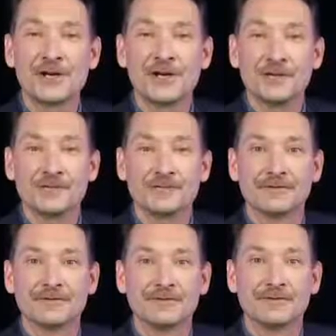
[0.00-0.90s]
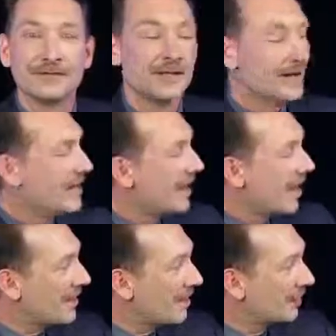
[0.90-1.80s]
curve.
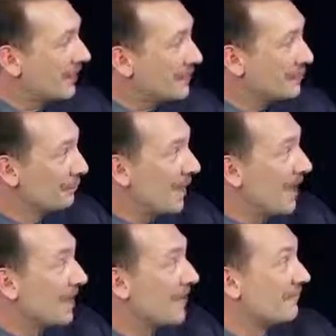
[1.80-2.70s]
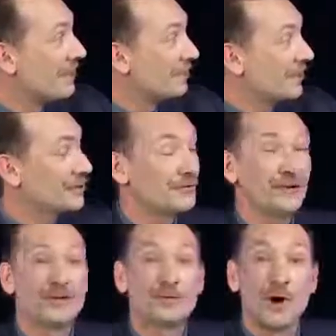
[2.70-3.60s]
On our linear plot of pressure
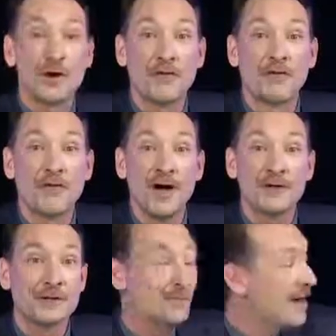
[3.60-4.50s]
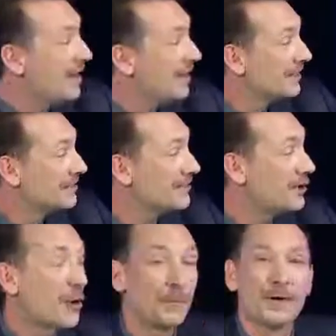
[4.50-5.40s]
versus 1 over volume, the
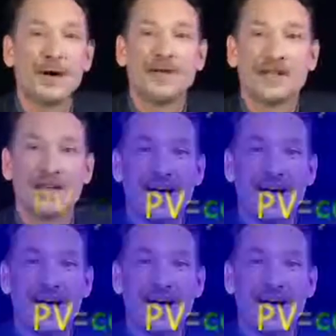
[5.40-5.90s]
slope of the